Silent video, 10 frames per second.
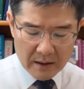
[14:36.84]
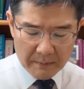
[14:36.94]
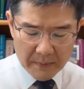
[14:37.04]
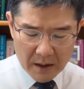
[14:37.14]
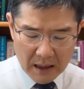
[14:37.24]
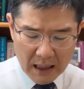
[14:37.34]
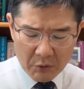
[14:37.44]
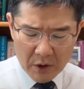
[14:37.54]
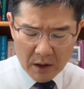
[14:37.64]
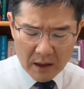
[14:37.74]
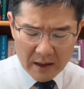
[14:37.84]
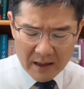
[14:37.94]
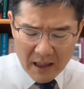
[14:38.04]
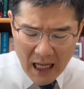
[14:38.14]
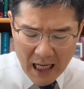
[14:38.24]
our
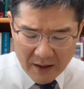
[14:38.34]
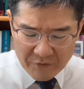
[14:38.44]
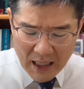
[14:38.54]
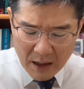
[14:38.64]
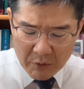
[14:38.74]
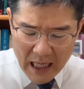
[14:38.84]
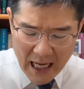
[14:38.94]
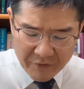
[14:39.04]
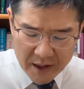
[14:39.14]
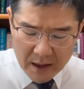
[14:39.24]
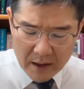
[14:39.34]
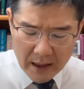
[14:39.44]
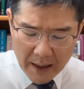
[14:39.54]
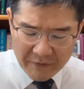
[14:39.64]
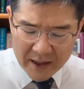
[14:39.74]
life, our
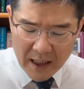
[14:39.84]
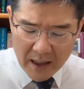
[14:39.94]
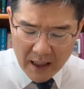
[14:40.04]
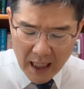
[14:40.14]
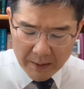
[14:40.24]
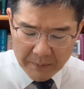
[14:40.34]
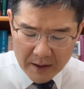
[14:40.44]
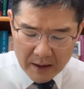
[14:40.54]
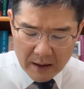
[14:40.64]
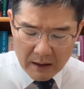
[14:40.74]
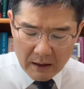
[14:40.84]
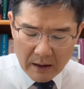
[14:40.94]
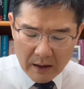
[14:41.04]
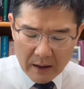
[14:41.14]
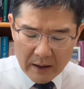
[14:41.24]
everyday life,
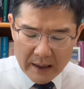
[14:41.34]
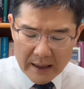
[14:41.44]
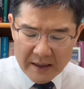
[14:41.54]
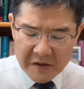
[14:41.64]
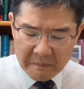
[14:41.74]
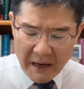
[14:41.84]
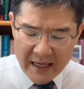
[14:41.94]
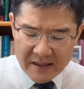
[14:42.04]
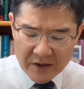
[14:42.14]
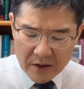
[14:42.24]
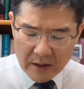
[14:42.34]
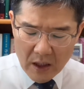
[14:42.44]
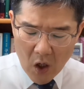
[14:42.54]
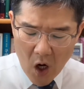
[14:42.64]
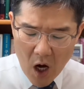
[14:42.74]
is based
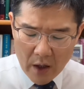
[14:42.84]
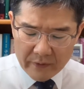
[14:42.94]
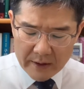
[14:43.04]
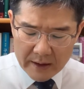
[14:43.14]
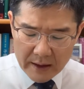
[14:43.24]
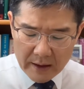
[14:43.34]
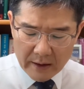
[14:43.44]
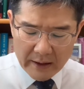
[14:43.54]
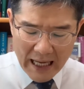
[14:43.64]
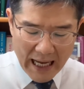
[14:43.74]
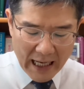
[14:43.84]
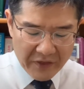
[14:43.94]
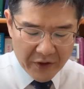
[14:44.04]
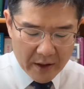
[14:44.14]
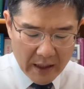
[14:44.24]
on
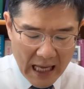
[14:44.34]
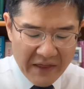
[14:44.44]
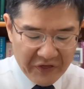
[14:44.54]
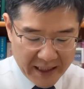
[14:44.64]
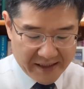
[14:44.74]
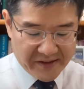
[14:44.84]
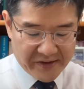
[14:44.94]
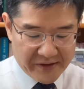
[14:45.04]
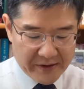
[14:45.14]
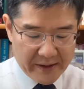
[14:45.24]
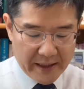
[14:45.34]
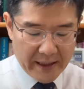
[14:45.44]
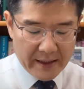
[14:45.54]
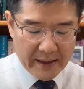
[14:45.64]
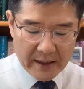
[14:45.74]
ethics,
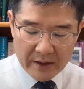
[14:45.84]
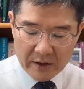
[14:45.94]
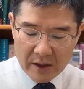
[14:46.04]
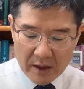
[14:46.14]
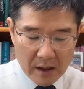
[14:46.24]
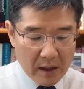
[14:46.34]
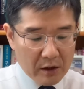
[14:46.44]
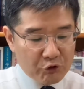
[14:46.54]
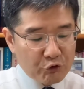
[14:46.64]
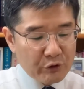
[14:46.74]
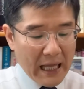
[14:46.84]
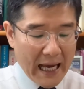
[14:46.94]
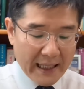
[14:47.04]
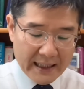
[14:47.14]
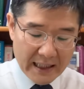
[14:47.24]
and then good
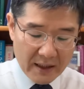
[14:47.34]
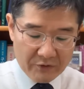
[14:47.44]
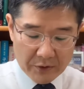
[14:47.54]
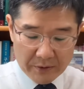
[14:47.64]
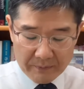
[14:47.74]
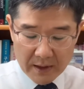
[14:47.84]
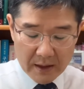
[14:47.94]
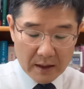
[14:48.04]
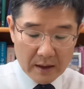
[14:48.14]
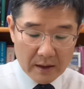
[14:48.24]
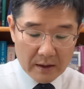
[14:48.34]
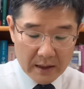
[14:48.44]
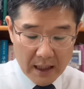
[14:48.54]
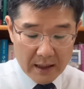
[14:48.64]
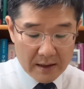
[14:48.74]
and evil.
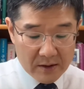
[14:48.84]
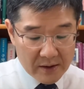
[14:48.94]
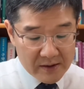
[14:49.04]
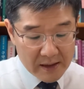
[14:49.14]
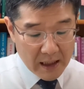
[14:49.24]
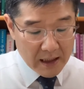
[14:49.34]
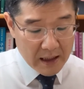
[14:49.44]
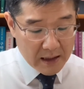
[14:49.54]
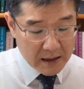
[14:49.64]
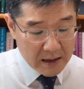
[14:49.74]
That is a second